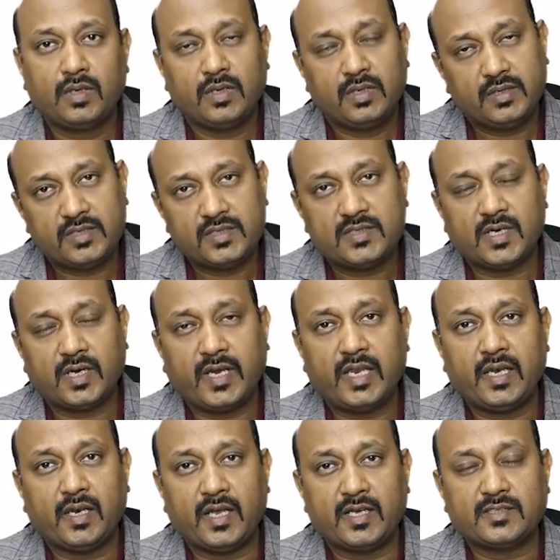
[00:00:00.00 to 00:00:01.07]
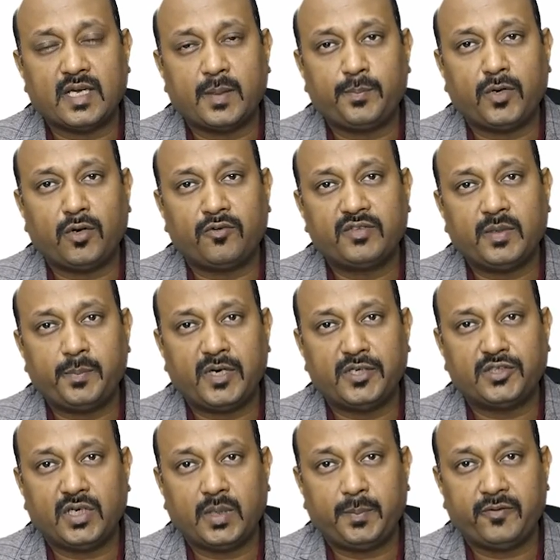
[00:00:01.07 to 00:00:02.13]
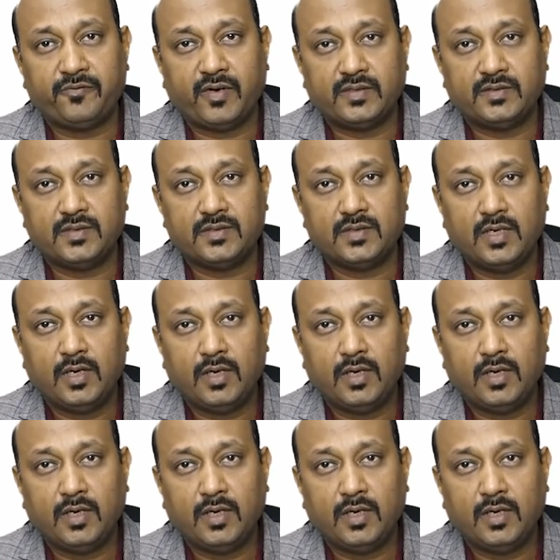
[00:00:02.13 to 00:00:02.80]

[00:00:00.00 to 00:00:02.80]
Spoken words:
This is again example of the pressure epiphysis.